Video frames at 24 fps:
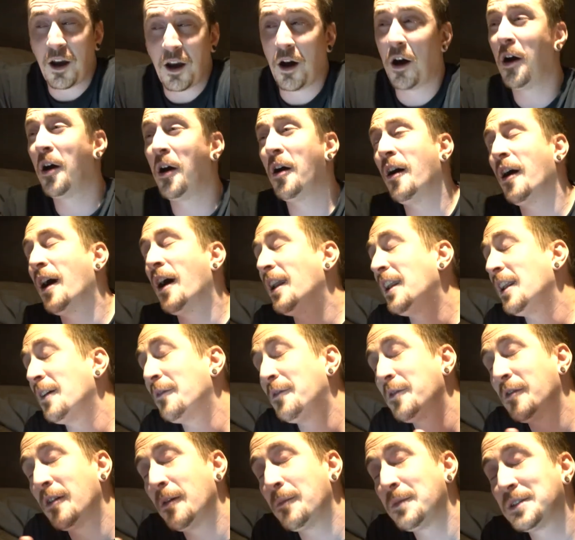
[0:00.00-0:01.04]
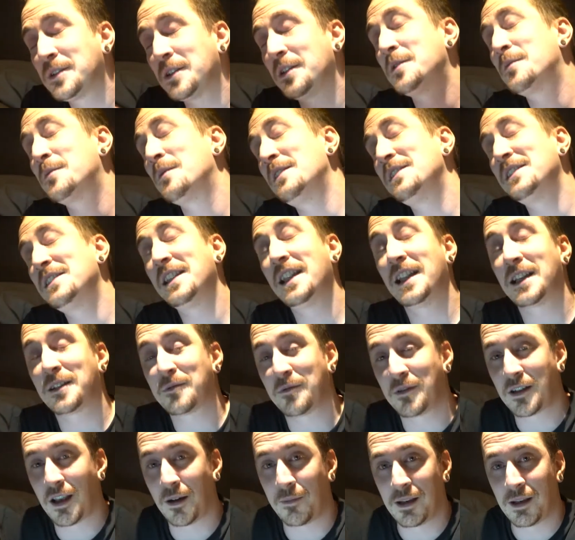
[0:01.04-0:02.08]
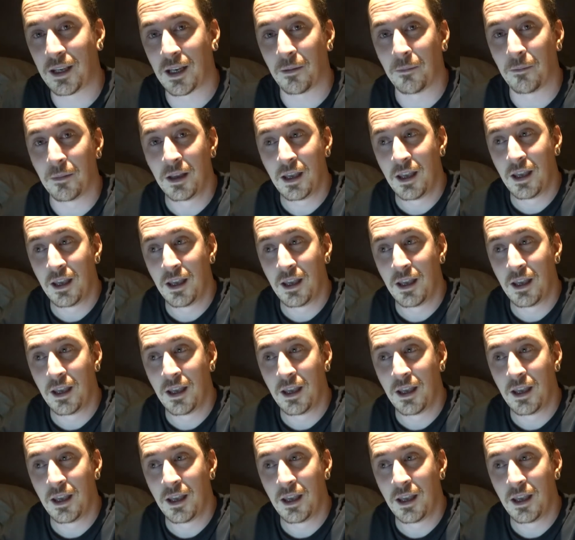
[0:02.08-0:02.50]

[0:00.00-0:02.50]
"Oh, I love your episodes. When's the next one coming up?"